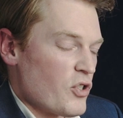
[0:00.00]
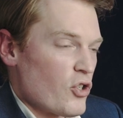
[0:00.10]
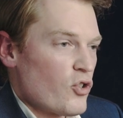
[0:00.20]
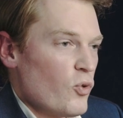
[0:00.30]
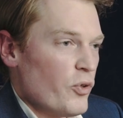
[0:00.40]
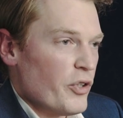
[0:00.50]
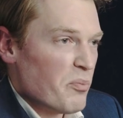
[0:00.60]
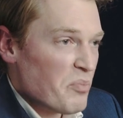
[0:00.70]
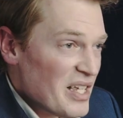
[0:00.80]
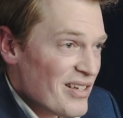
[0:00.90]
as a sword
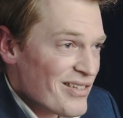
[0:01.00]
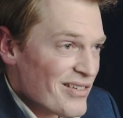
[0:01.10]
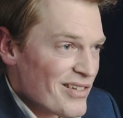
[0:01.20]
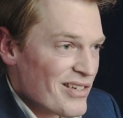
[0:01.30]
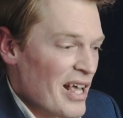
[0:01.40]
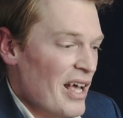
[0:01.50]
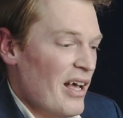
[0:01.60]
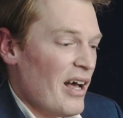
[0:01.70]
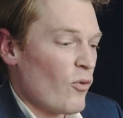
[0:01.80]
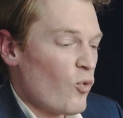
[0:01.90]
that pierces,
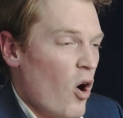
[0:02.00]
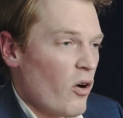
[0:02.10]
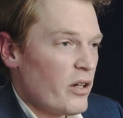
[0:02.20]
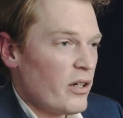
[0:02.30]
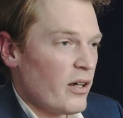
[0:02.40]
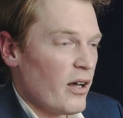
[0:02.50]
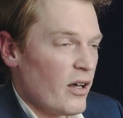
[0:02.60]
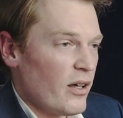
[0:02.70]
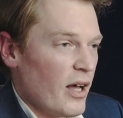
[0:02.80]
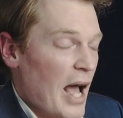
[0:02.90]
a rock,
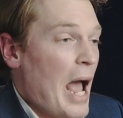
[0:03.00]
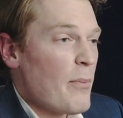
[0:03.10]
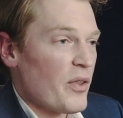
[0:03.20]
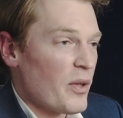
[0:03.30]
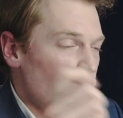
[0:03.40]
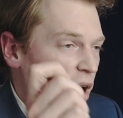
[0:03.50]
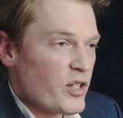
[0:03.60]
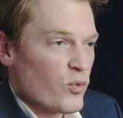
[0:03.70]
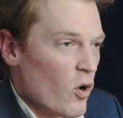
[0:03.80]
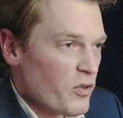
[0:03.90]
a hammer that
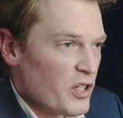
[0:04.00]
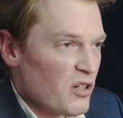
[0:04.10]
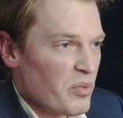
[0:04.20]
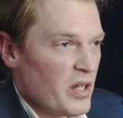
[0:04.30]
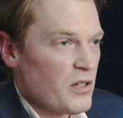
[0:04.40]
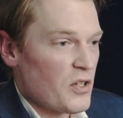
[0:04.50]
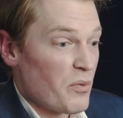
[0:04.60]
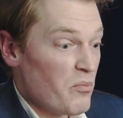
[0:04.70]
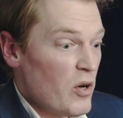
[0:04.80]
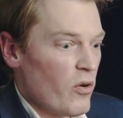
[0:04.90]
breaks rocks into pieces, a
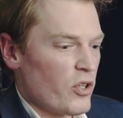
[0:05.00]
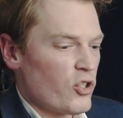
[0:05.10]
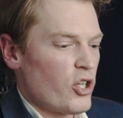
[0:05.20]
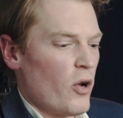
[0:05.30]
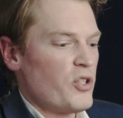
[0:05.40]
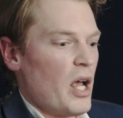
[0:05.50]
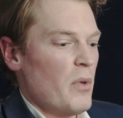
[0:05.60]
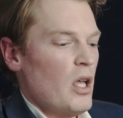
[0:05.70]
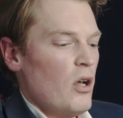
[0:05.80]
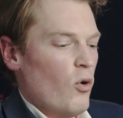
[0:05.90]
mirror that shows up
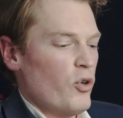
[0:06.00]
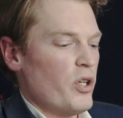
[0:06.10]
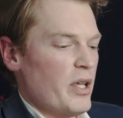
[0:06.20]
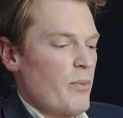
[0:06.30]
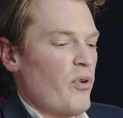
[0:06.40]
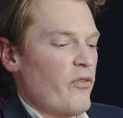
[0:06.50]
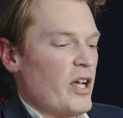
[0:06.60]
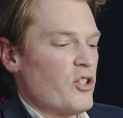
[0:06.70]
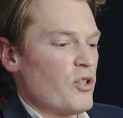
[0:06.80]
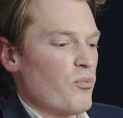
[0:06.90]
all your
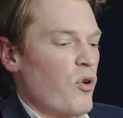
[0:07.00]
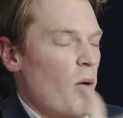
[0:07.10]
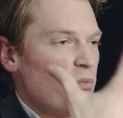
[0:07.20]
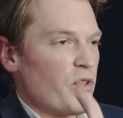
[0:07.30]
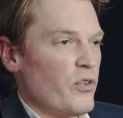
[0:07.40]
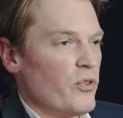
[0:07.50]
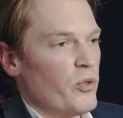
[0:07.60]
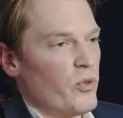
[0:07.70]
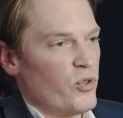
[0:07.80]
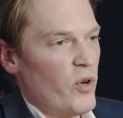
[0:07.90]
imperfections and problems for you
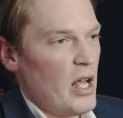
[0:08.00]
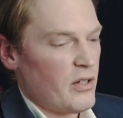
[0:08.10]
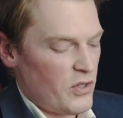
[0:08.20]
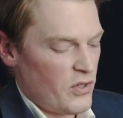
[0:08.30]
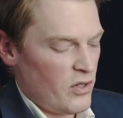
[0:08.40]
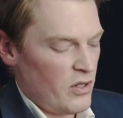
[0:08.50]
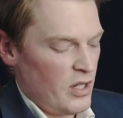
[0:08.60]
to address.